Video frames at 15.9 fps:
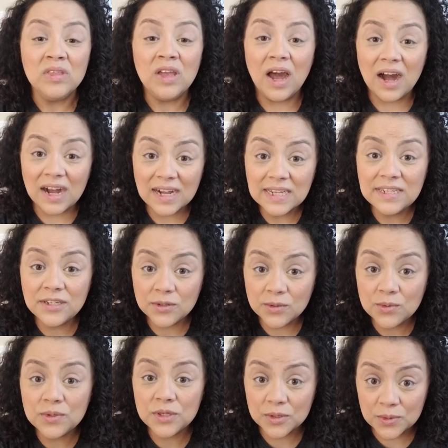I
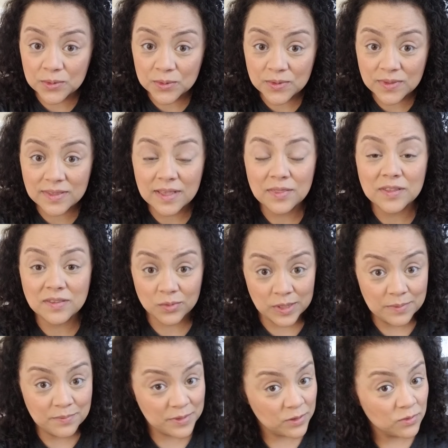do use the
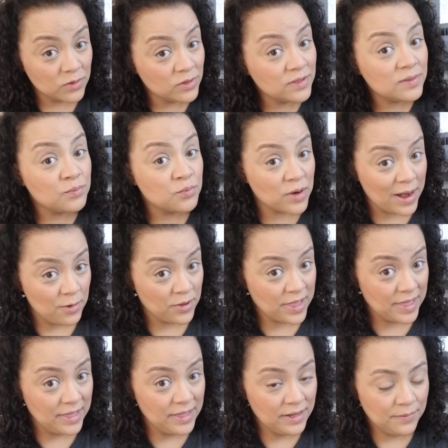Sweet Minerals Brow
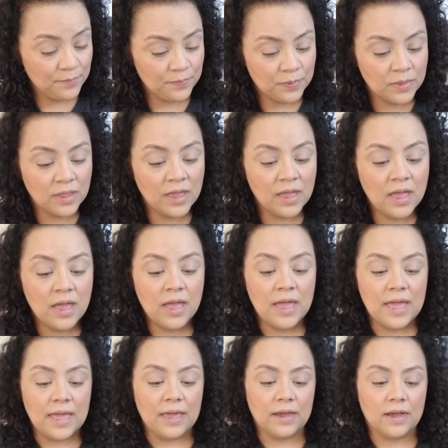Kit.
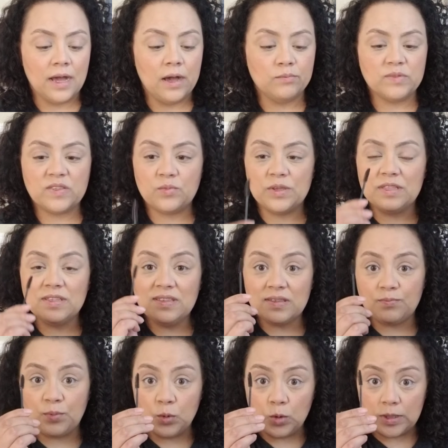It comes with a
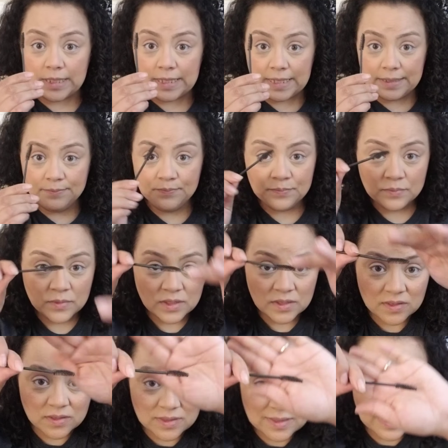spoolie.
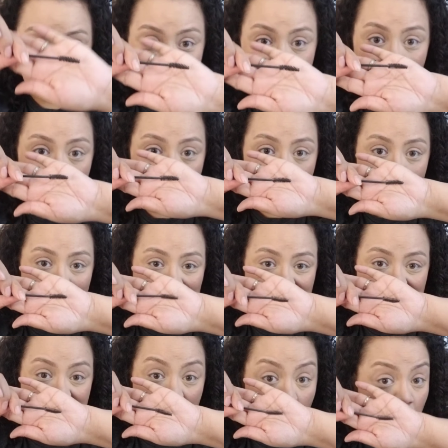It's like a
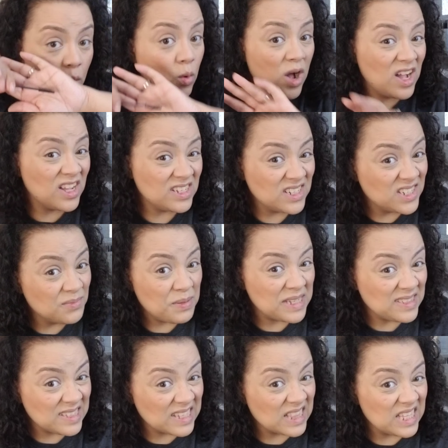mascara wand,
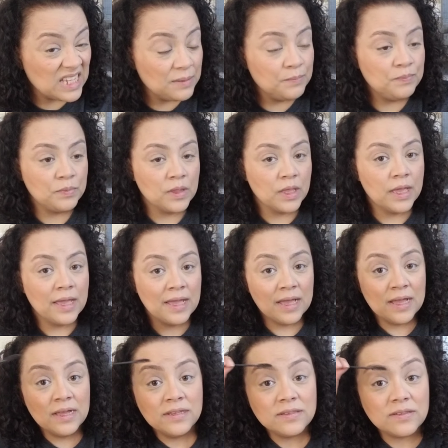basically.
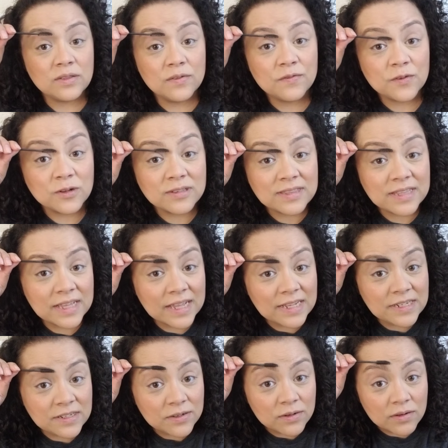So the first thing I
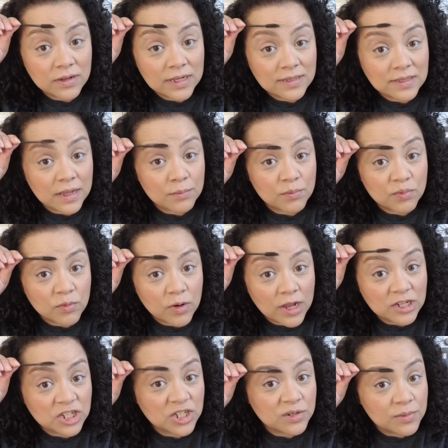do is I
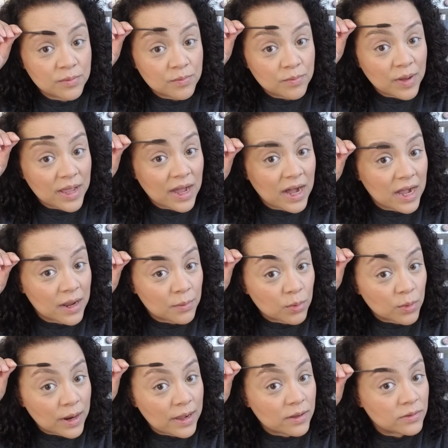brush my
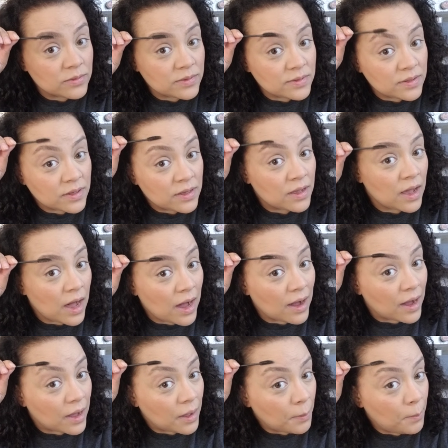eyebrows
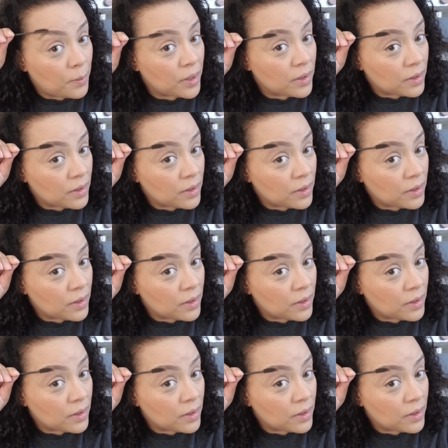up,